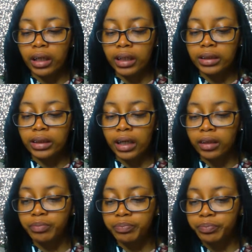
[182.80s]
like I
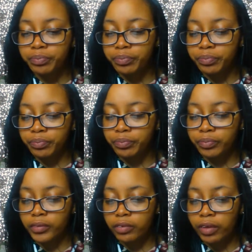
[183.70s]
said,
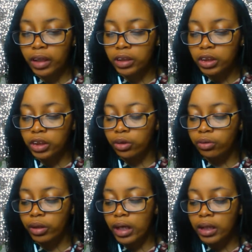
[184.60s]
if I can just show
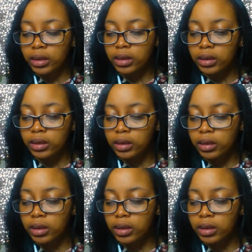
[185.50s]
you guys.